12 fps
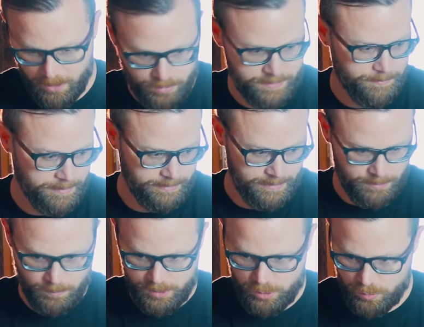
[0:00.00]
ultimately,
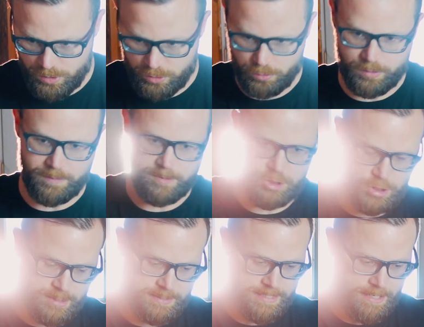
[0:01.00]
when you screw the
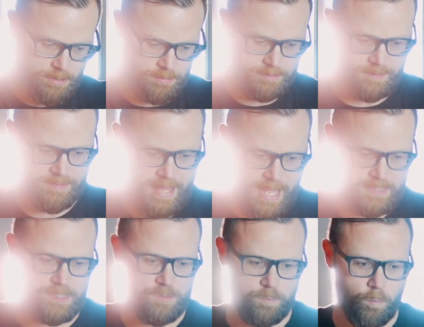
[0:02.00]
machine down,
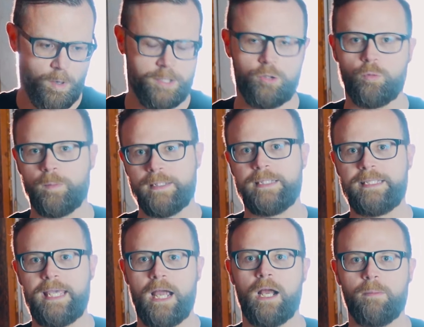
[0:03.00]
that's what you really
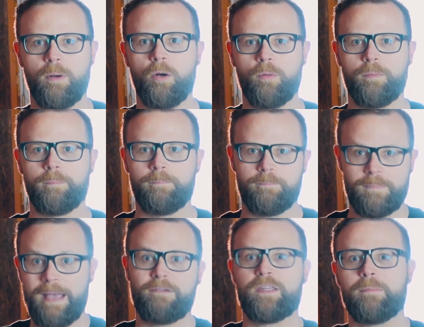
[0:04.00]
care about,
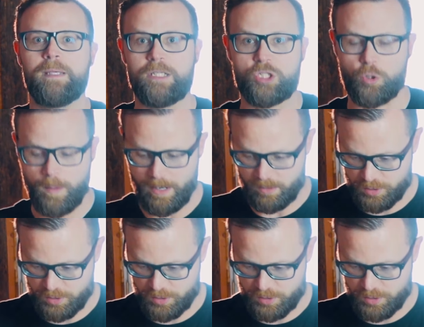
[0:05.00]
everything being square.